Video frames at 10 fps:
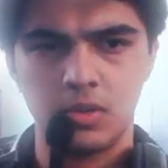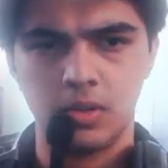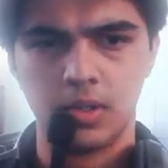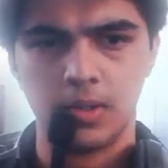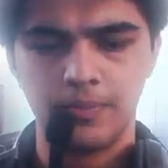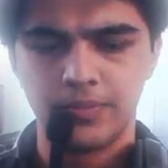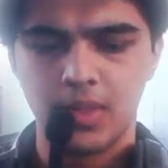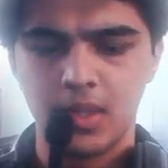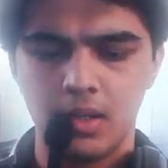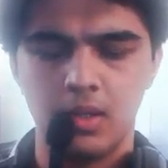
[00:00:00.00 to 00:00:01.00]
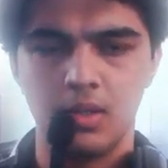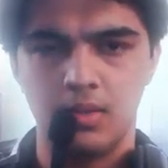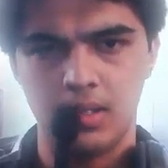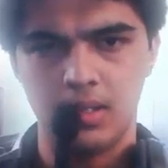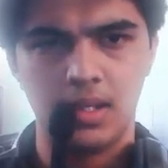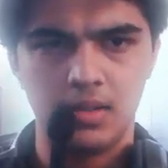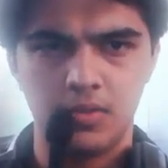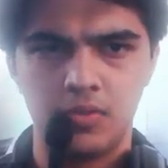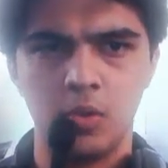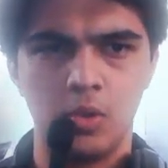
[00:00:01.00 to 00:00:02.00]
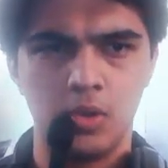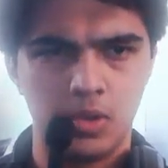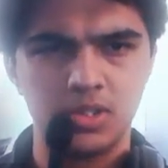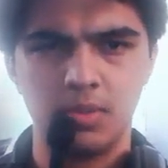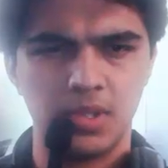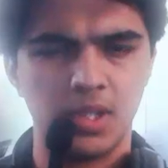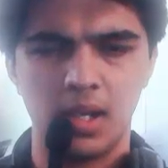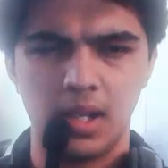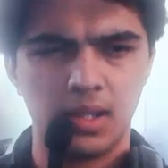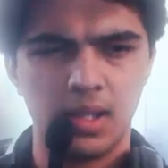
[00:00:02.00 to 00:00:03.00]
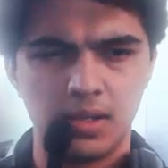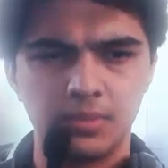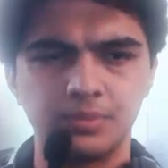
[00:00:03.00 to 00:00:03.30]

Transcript: Okay, like a flour or something like that.